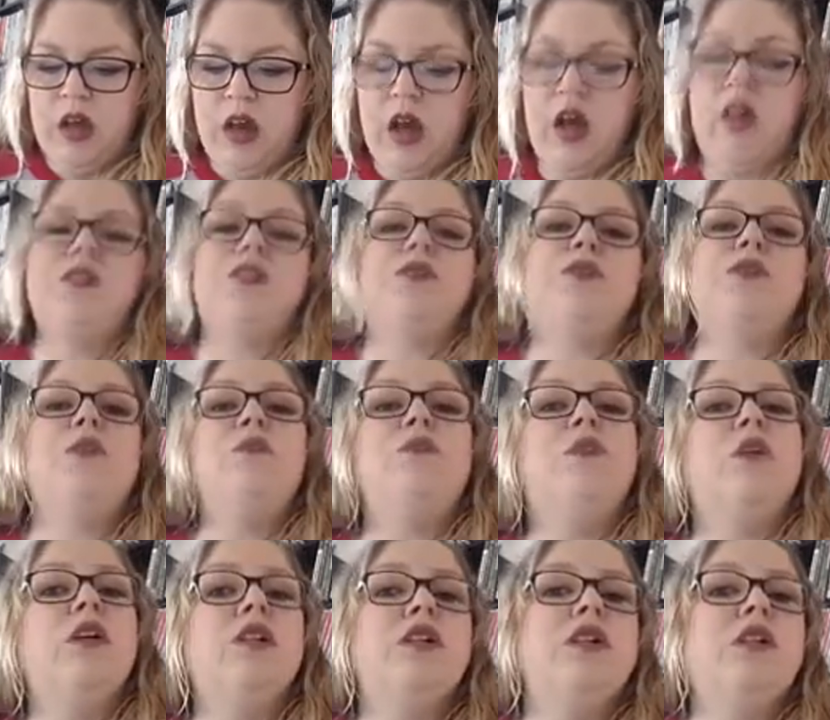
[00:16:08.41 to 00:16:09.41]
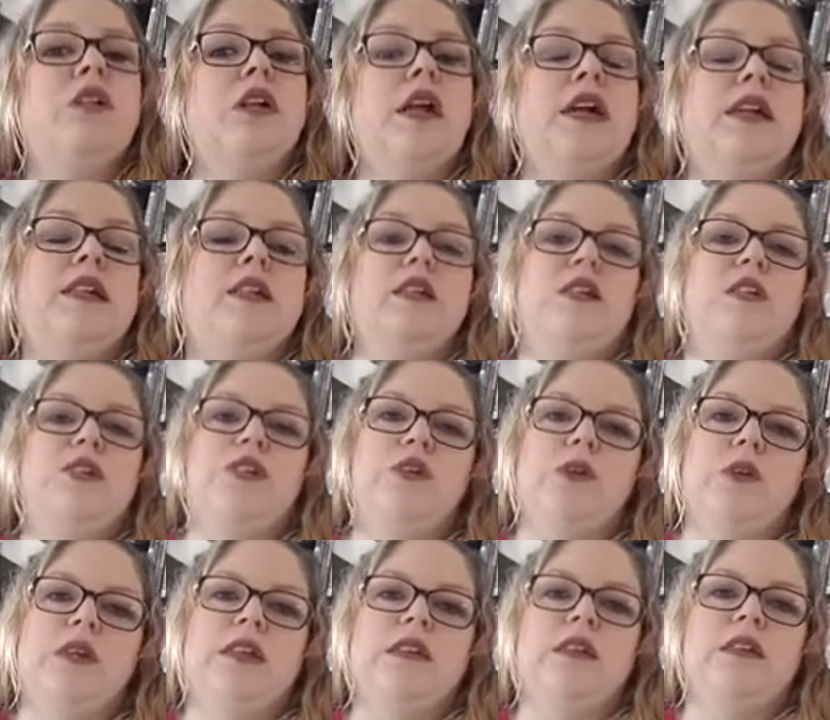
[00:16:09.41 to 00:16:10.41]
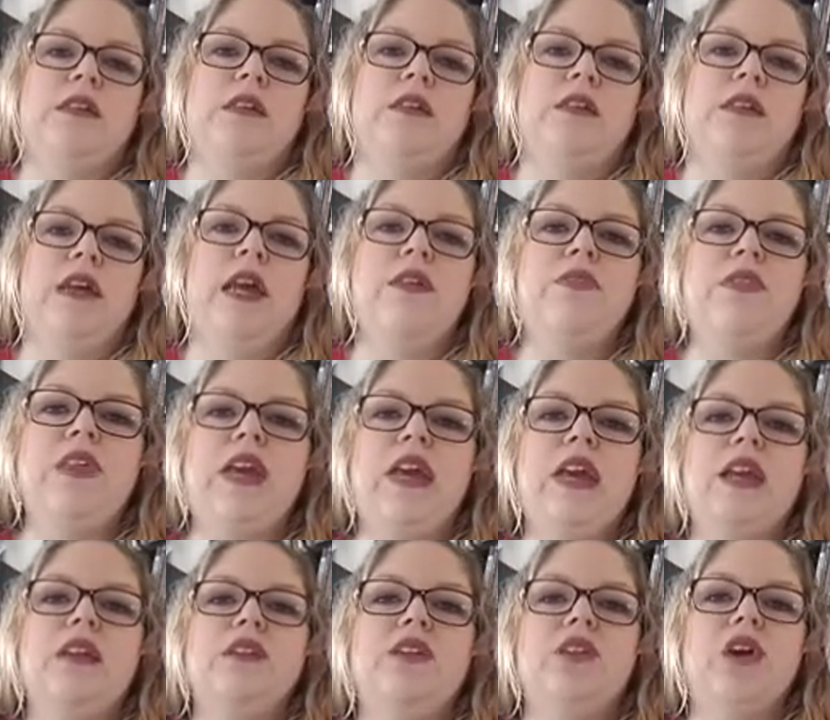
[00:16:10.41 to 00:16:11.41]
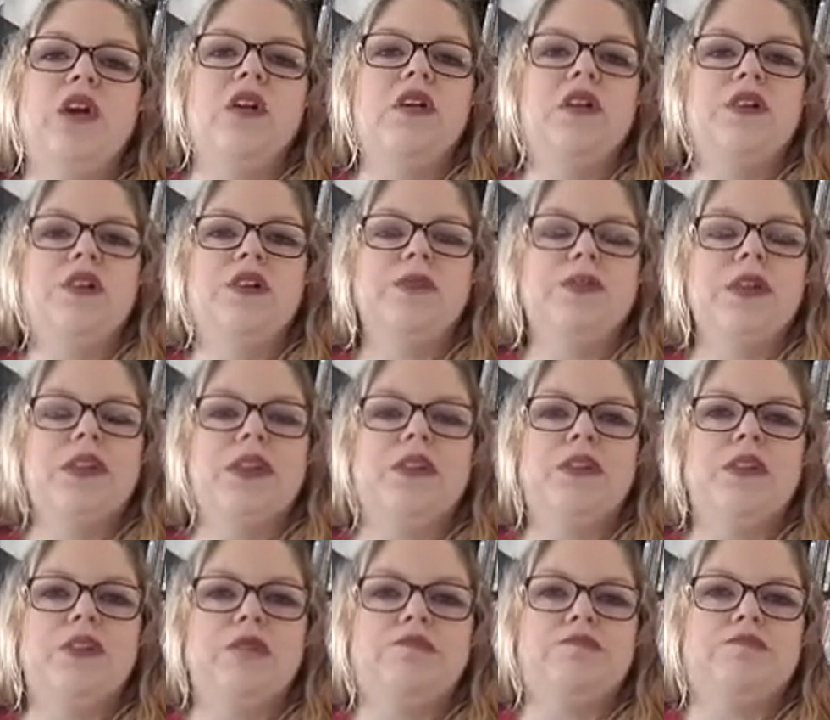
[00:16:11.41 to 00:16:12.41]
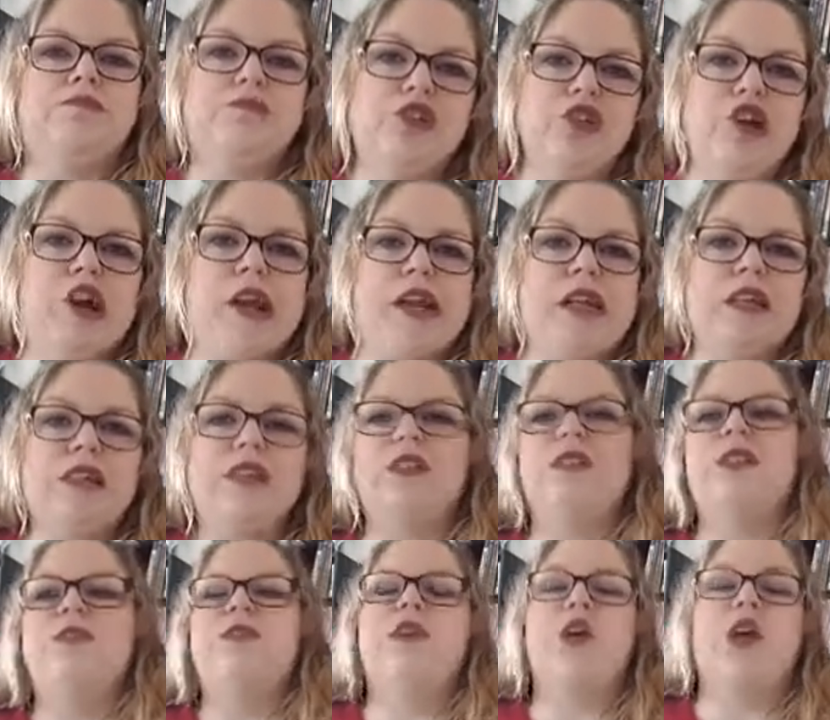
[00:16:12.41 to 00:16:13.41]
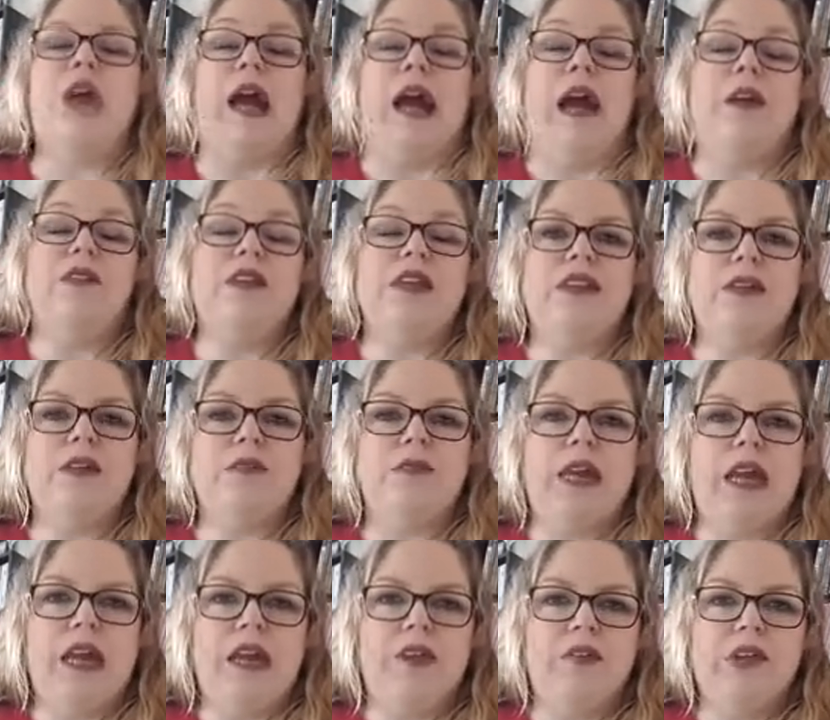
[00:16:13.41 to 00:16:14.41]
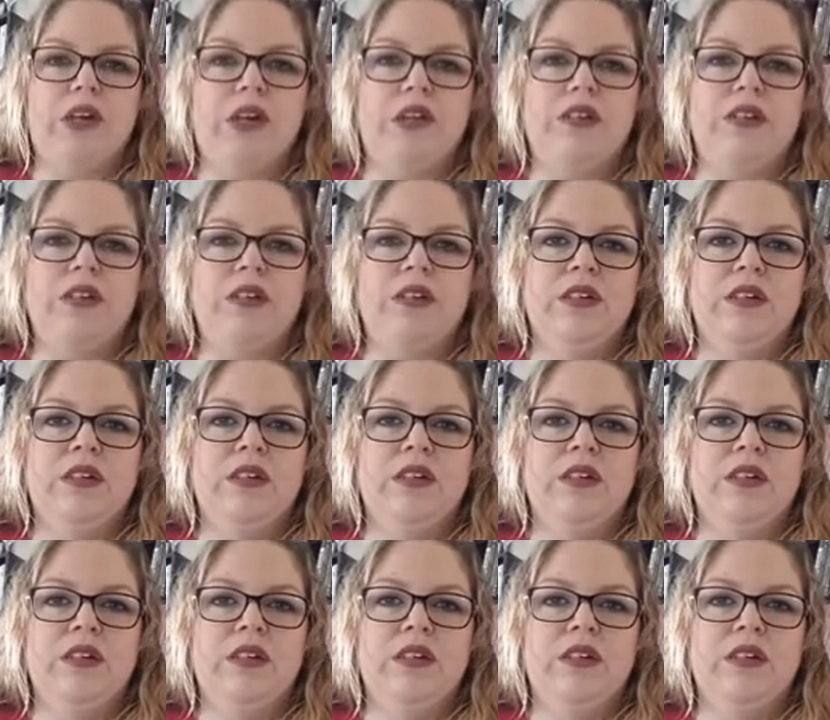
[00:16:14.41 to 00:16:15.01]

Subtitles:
Also, don't personalize their choice. If the kids aren't doing the greatest, or if they're having some behaviors,